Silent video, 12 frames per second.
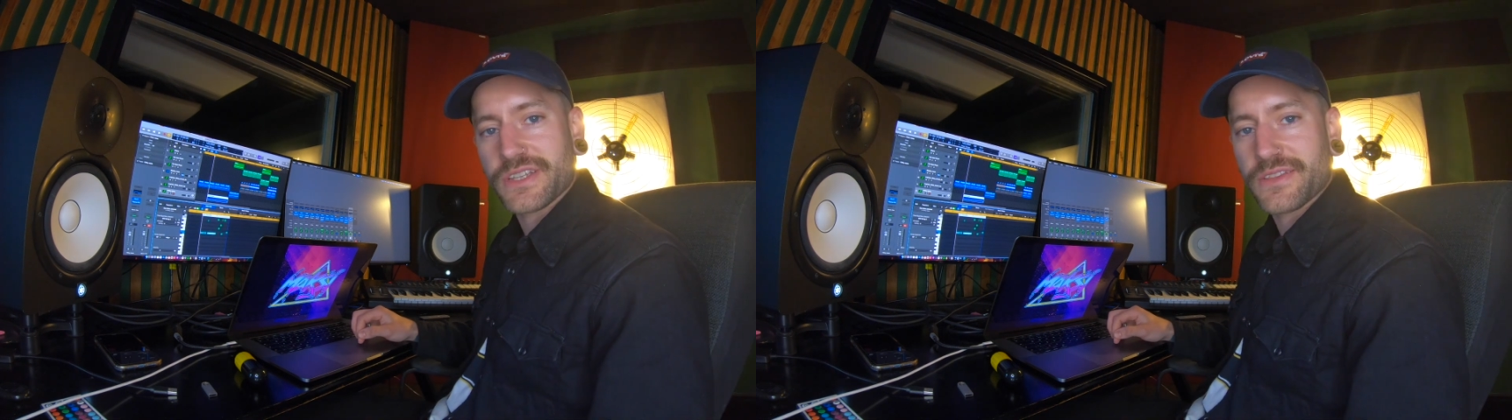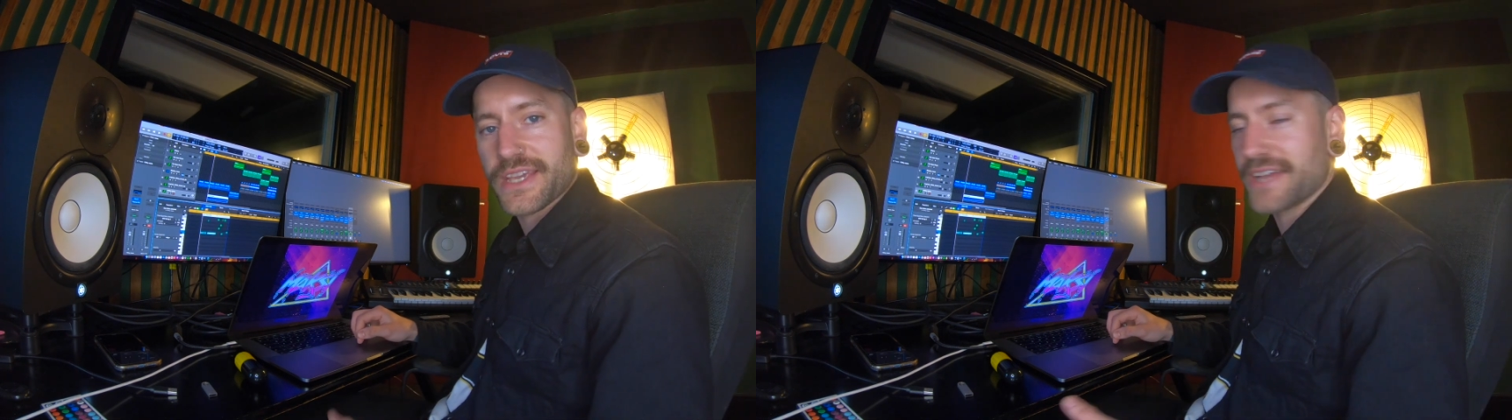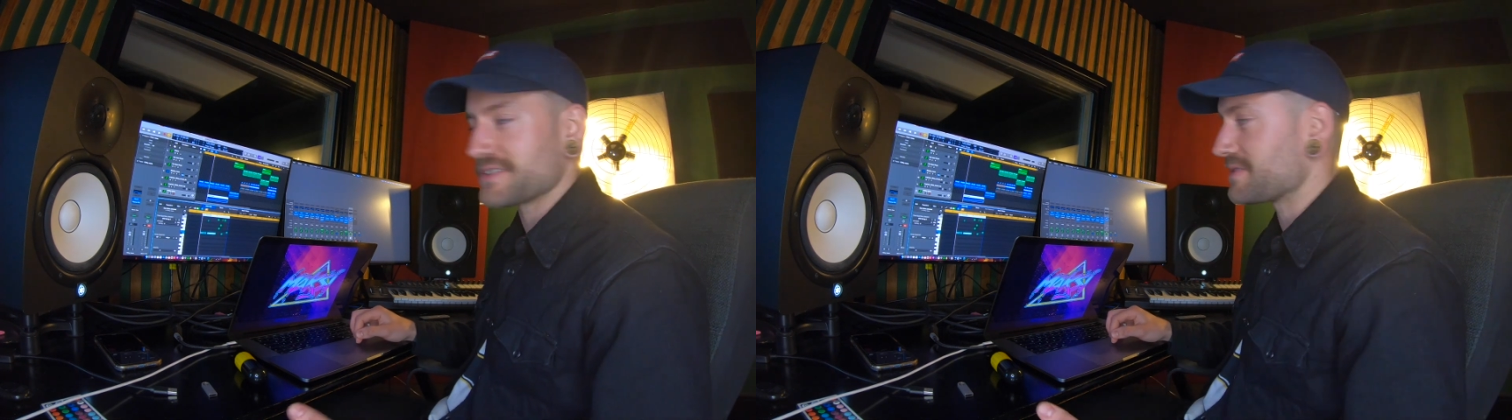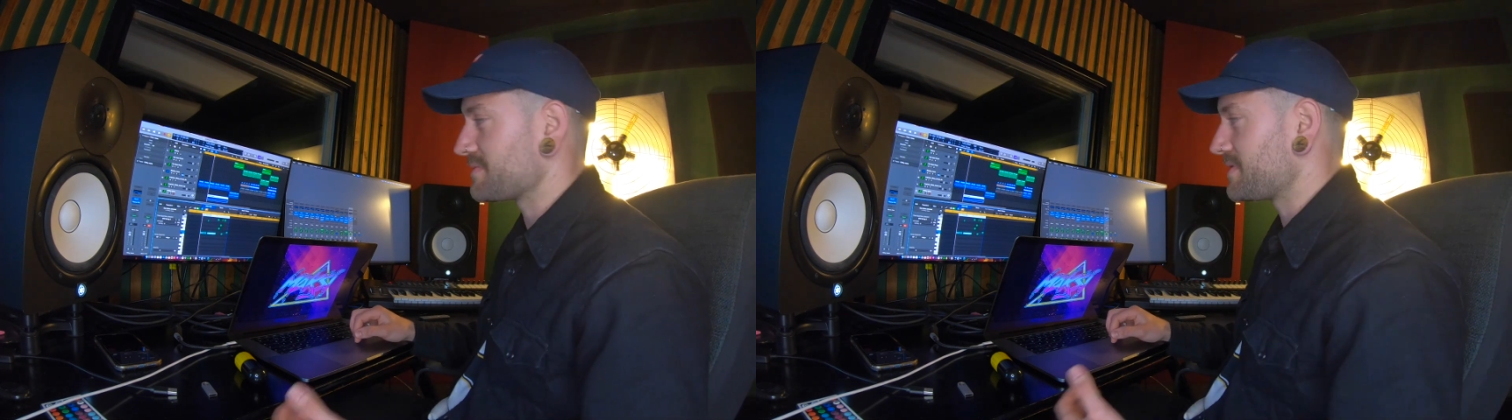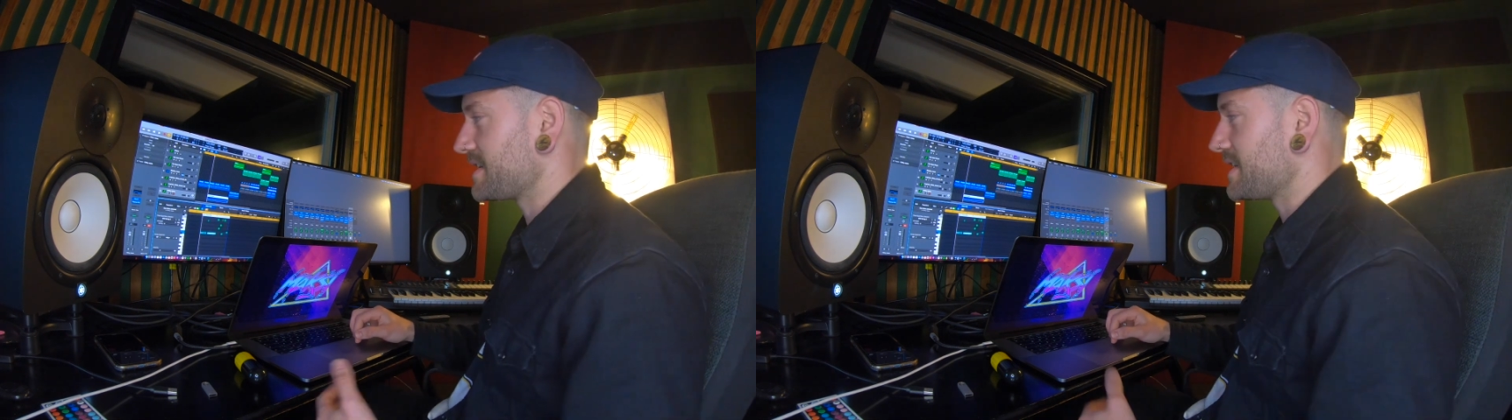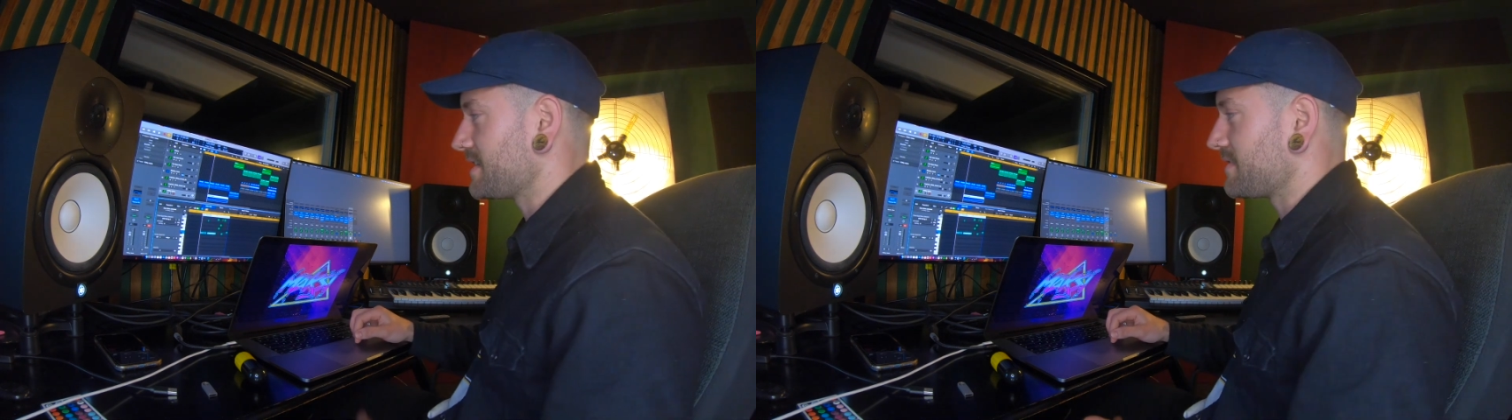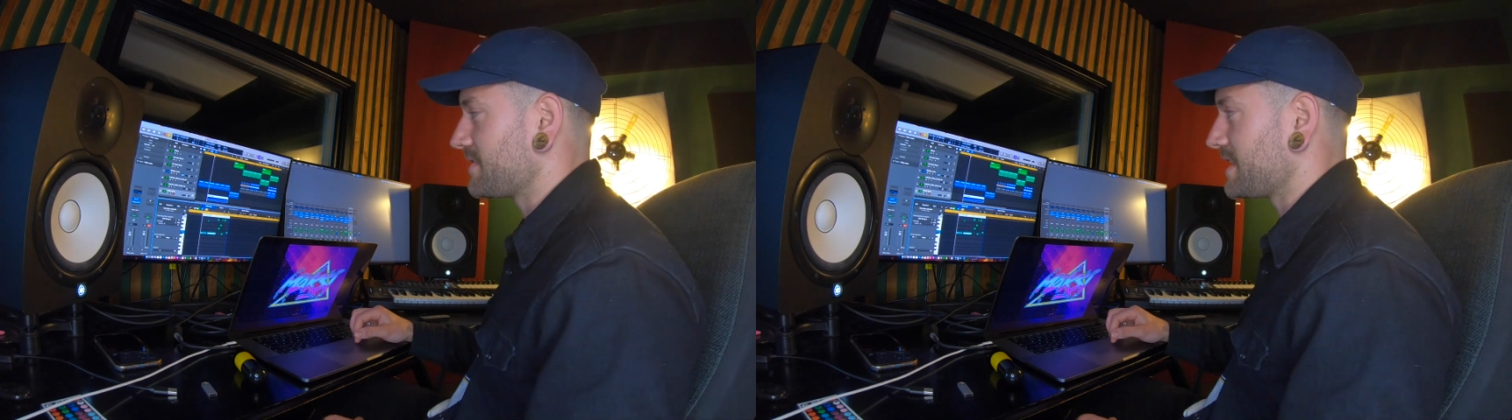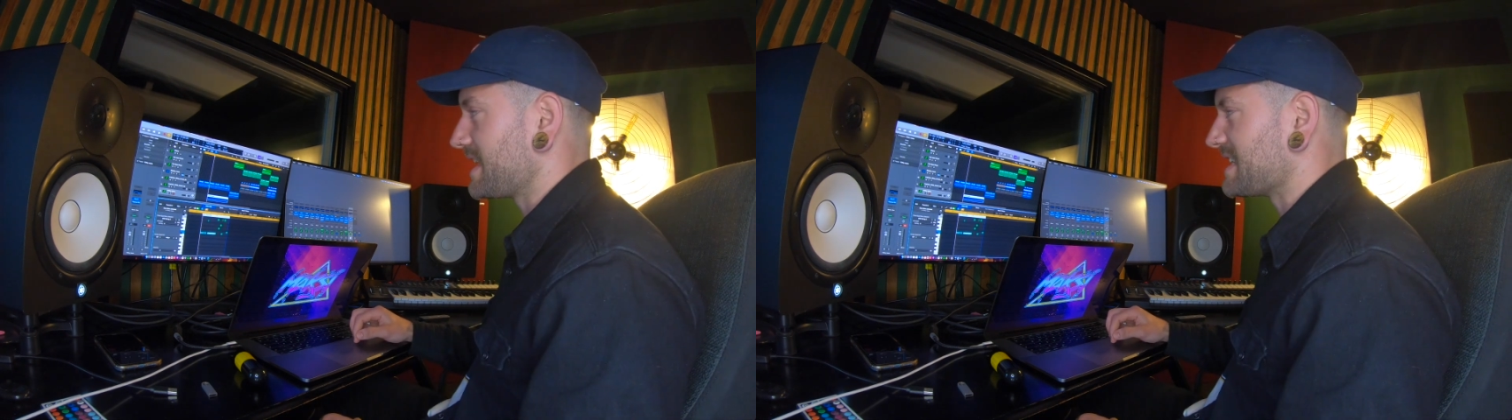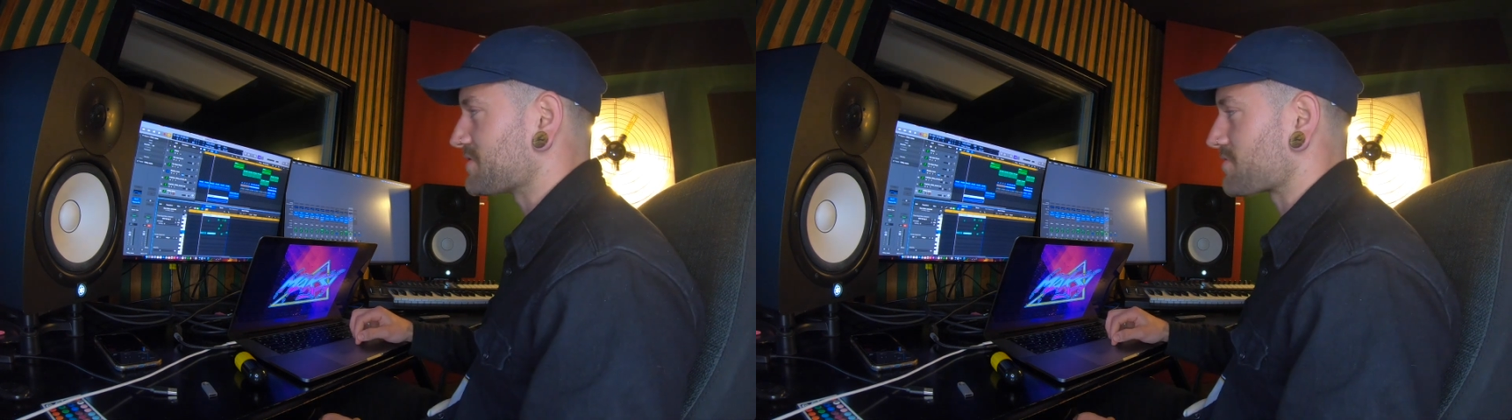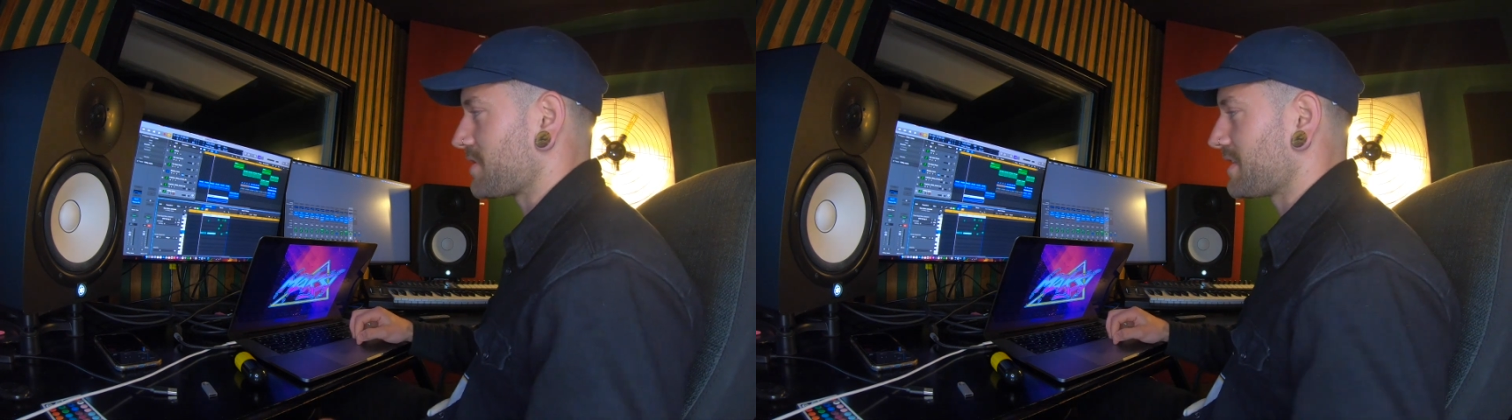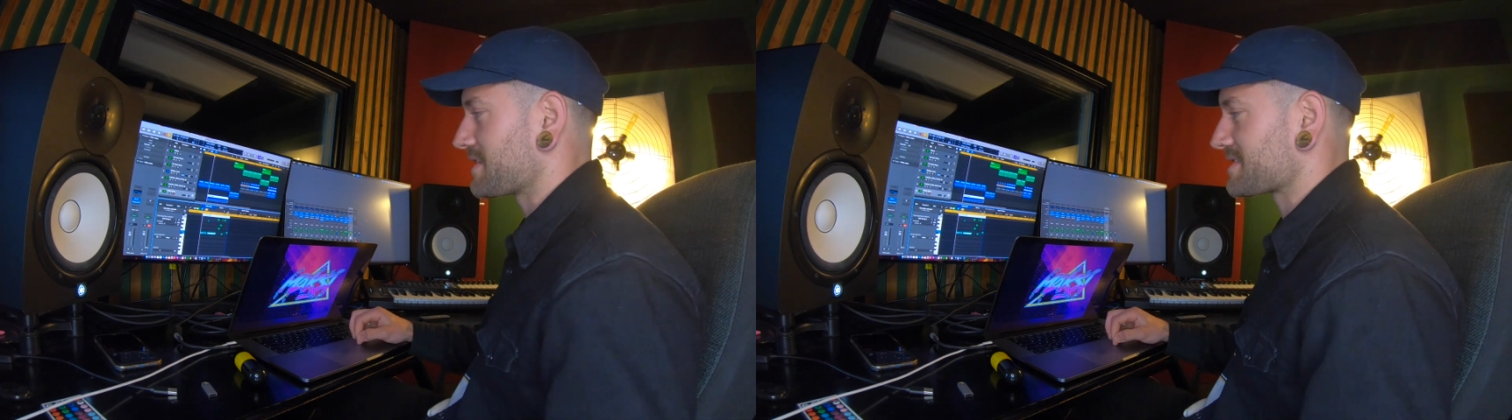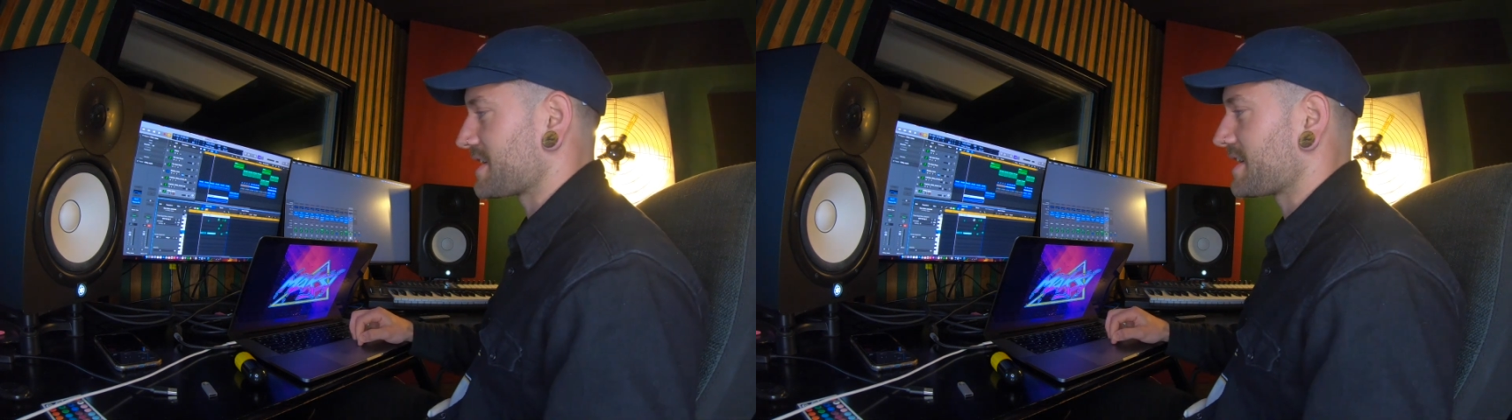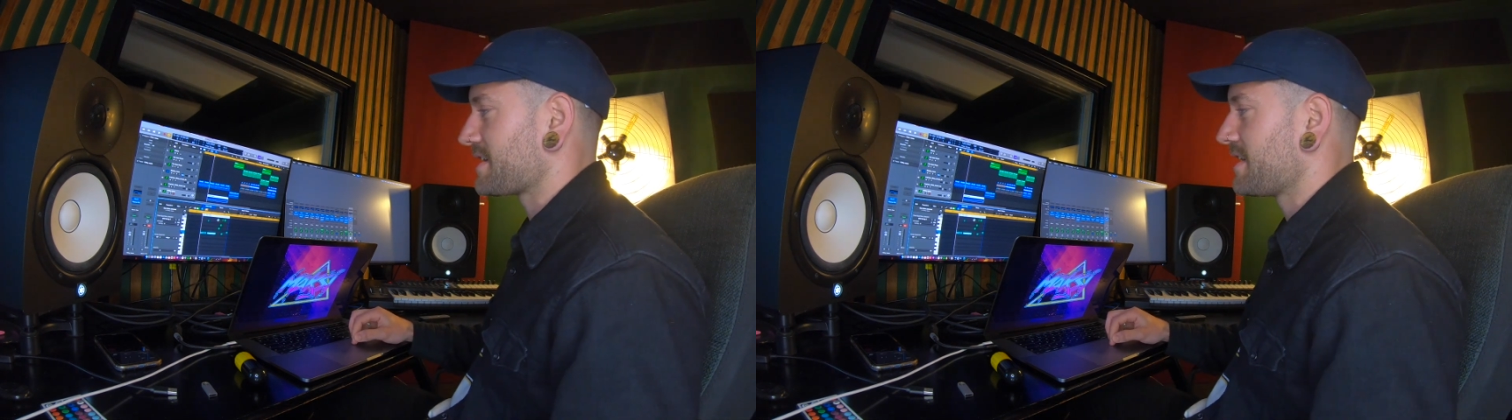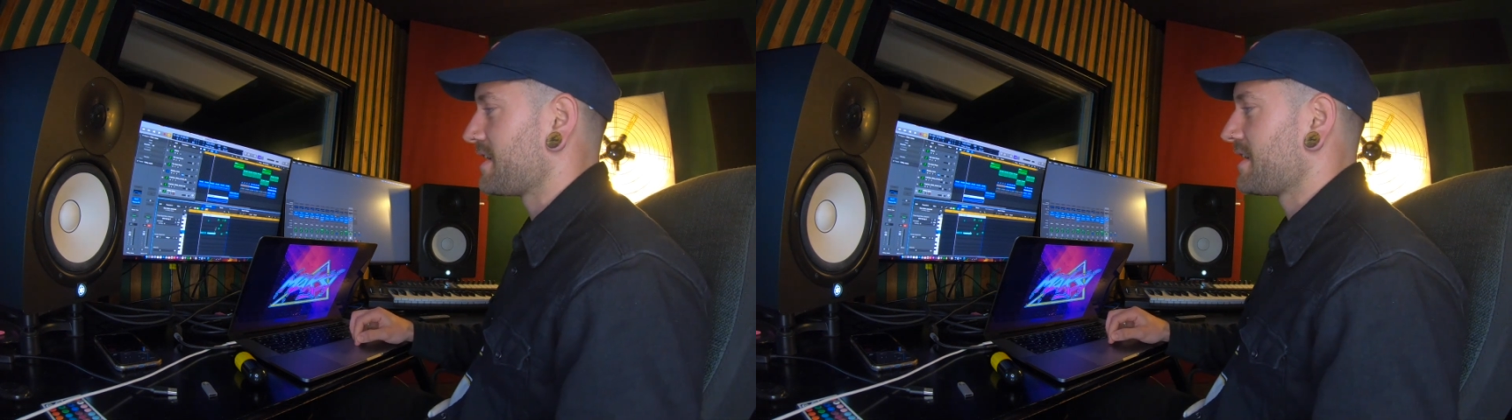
the end of the intro, let's say,